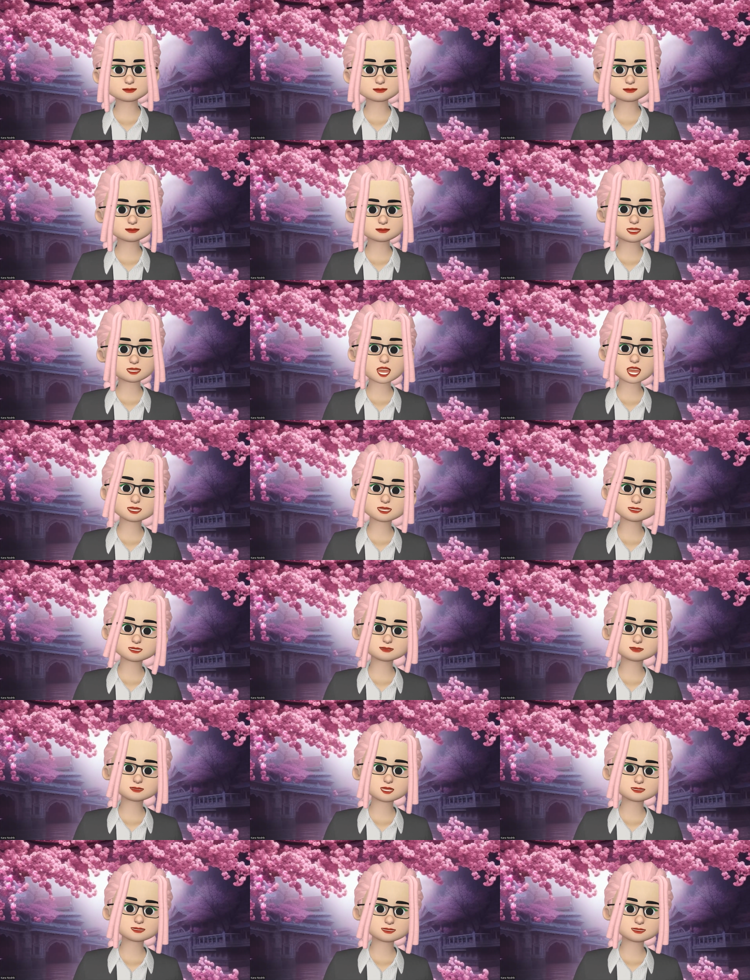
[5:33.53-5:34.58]
The
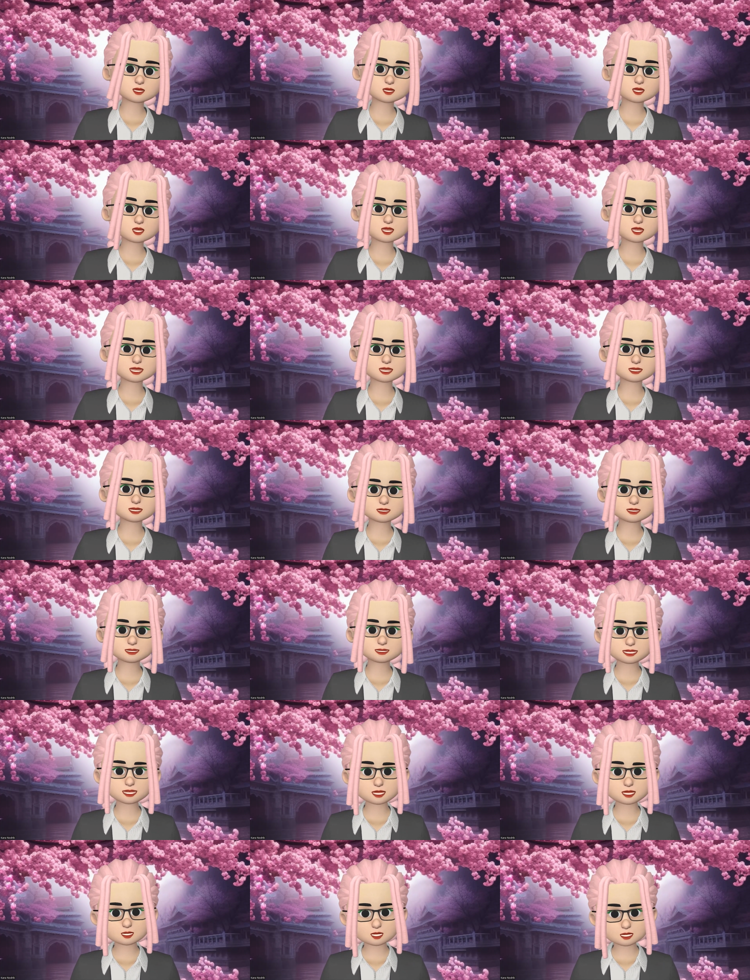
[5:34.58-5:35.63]
available research on
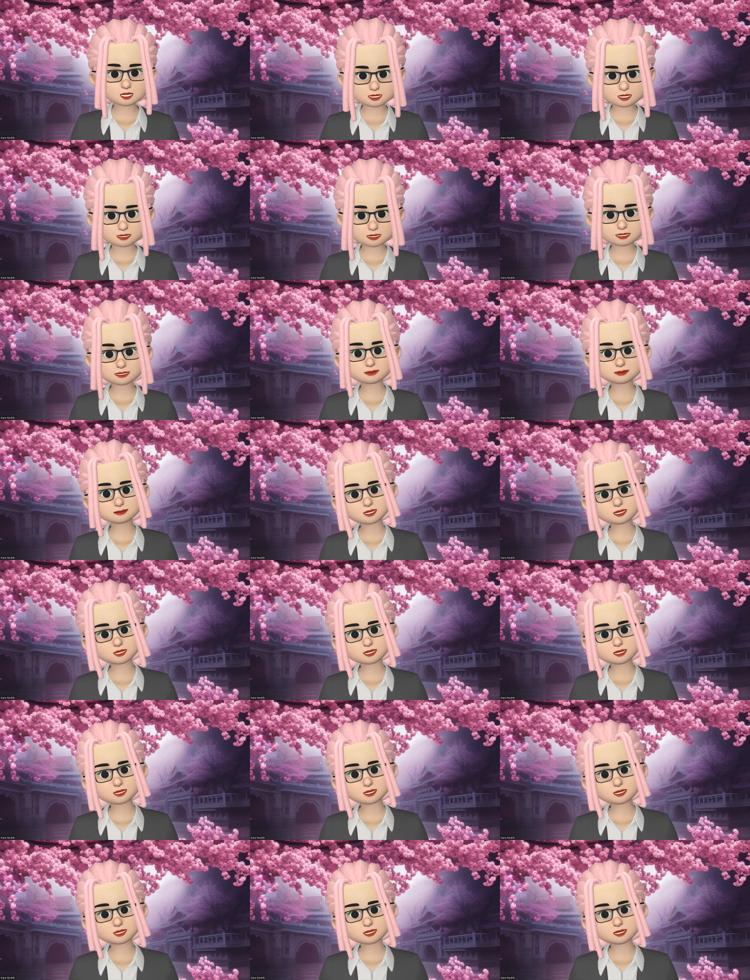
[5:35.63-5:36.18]
demisexuality